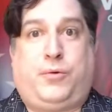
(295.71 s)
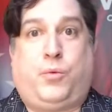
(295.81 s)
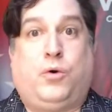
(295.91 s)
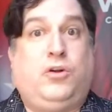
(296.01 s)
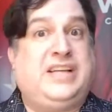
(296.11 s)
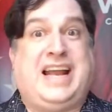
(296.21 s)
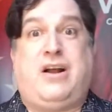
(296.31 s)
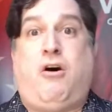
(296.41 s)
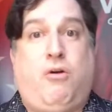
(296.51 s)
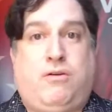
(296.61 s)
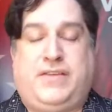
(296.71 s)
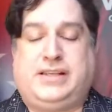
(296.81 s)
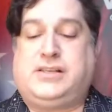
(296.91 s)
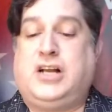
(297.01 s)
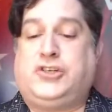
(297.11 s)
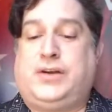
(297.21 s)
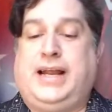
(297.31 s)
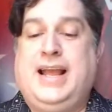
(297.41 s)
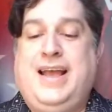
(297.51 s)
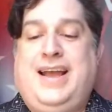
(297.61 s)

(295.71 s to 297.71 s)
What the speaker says: the world and all over this country.